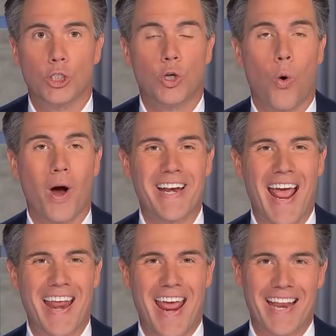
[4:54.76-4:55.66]

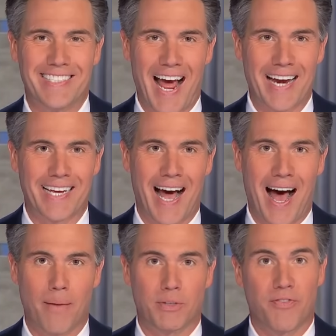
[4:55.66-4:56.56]

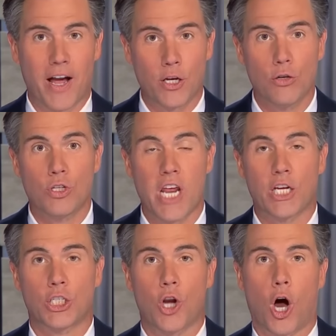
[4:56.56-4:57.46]
joinnn.com to find News
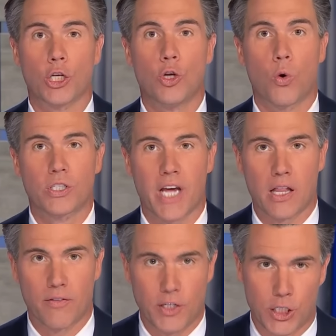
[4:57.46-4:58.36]
Nation on your
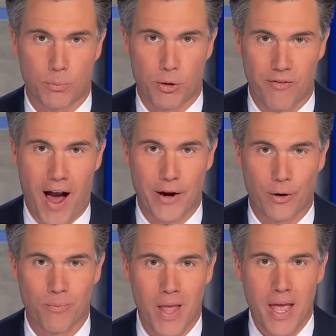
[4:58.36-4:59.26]
television
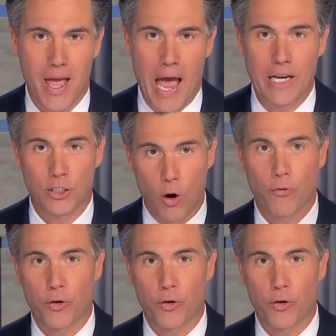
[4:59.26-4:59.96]
provider. And don't